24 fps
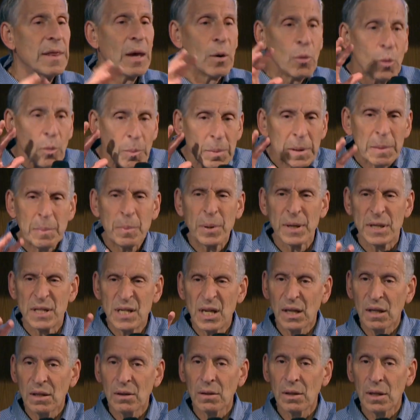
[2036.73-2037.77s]
that will be
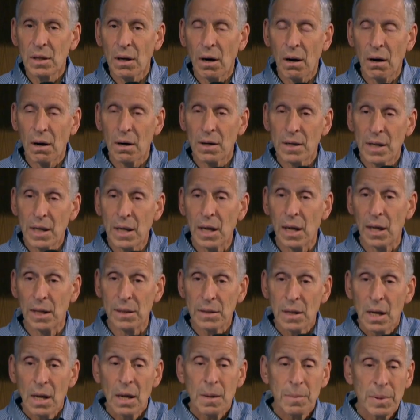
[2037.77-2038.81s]
particularly hard hit.